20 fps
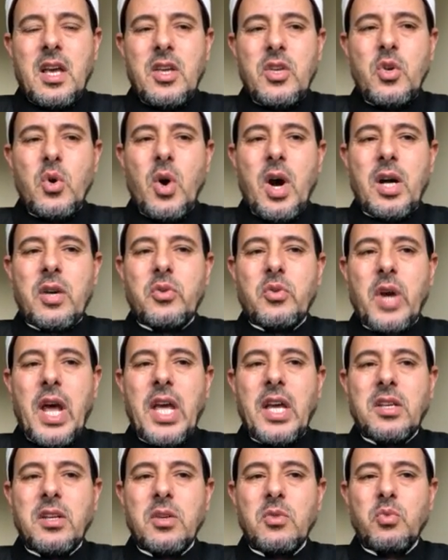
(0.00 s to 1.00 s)
You are
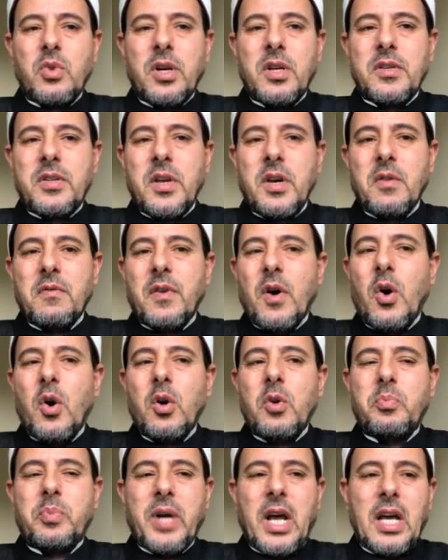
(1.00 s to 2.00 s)
great and worthy of
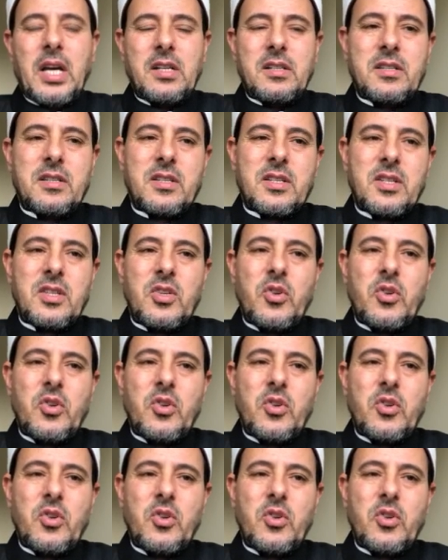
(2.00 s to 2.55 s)
all praise.